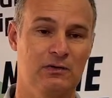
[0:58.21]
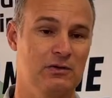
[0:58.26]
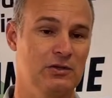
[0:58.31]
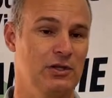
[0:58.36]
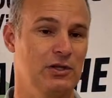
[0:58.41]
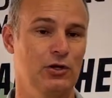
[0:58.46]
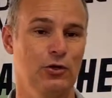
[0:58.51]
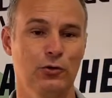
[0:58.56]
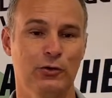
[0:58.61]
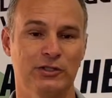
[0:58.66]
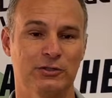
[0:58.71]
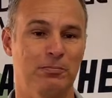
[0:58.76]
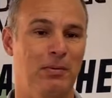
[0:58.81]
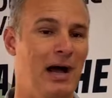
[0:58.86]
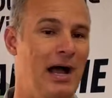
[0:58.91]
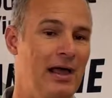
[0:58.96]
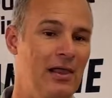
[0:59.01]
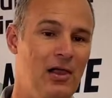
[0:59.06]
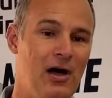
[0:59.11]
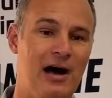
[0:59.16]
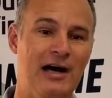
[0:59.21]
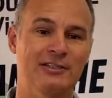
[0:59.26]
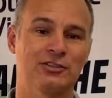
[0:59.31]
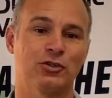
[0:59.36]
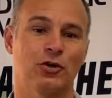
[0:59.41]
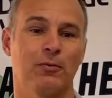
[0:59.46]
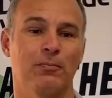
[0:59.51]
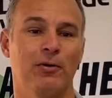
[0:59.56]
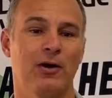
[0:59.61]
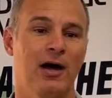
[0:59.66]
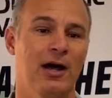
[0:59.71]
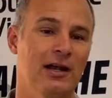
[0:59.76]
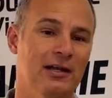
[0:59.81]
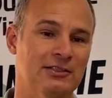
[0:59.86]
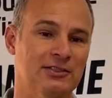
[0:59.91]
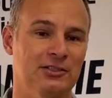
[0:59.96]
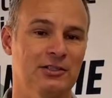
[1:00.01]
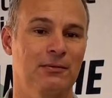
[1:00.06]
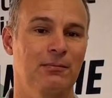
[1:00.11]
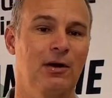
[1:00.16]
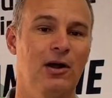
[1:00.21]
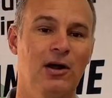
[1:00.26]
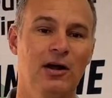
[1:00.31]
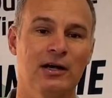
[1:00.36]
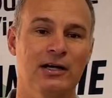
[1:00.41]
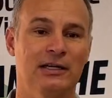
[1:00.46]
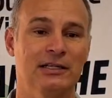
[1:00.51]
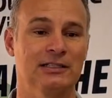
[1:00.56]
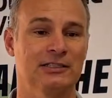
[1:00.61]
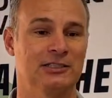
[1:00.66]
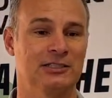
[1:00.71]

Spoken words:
the newest biological products in the market,